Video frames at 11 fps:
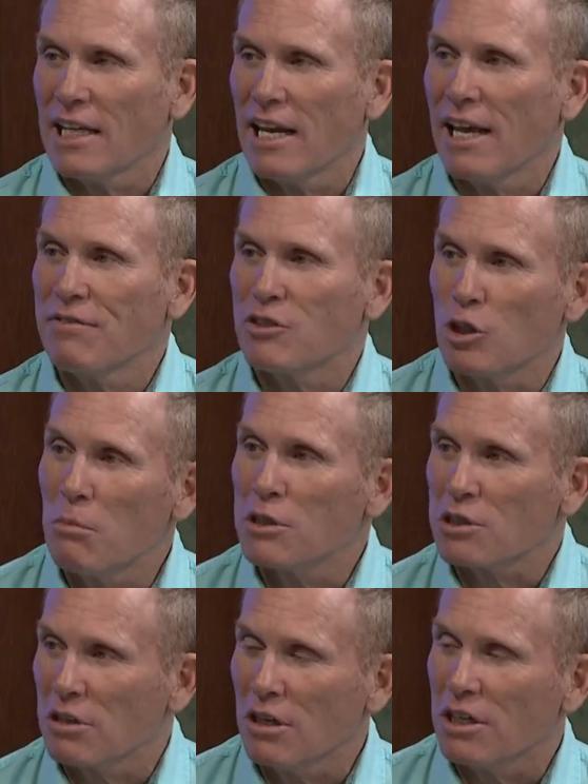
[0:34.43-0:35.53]
I left so much
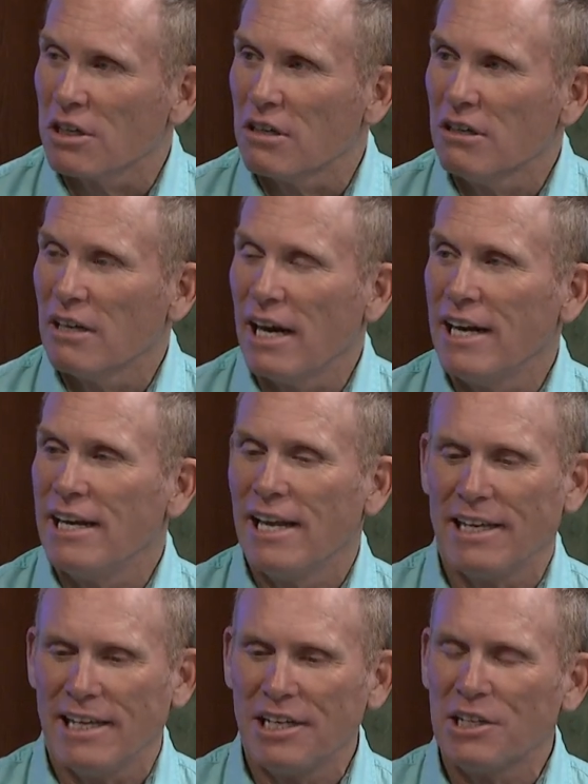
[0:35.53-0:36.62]
earlier. I didn't
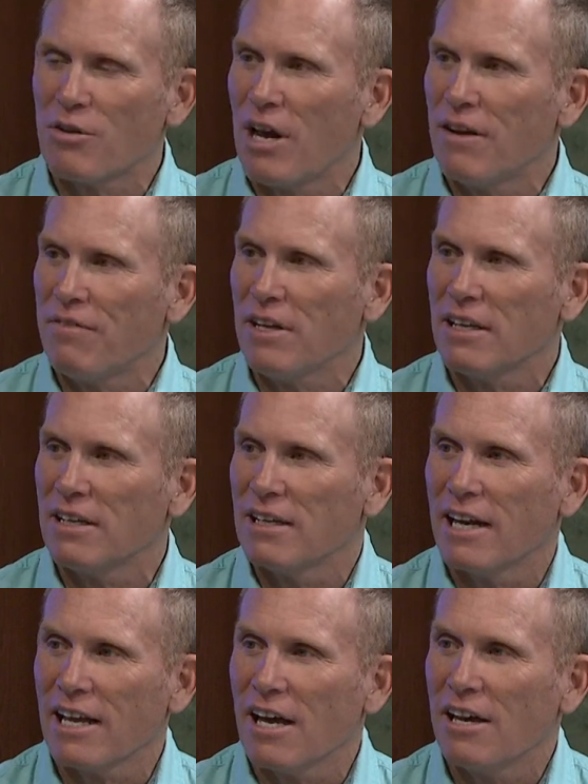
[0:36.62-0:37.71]
hit any traffic,
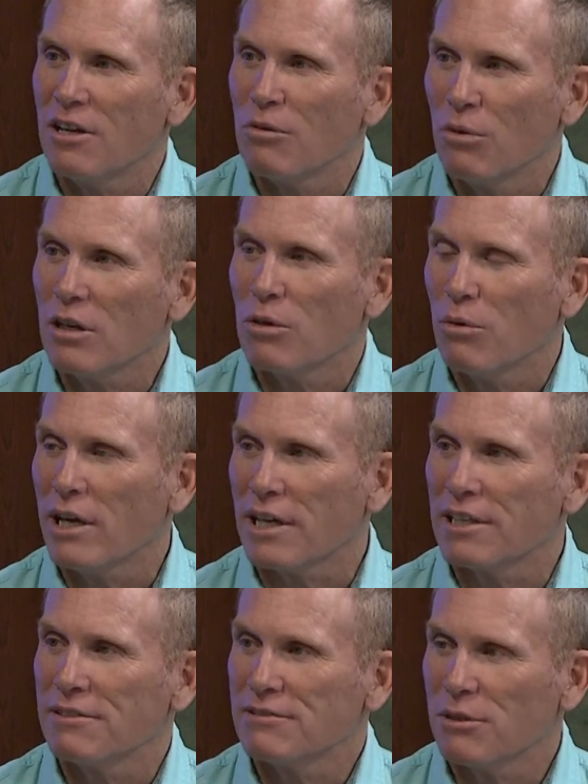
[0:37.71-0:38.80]
and I got here real quick,
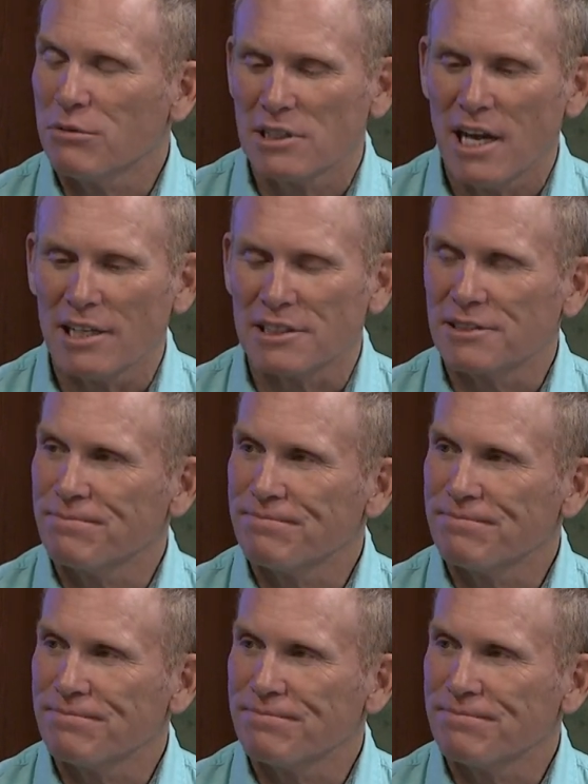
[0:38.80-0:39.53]
so it was nice.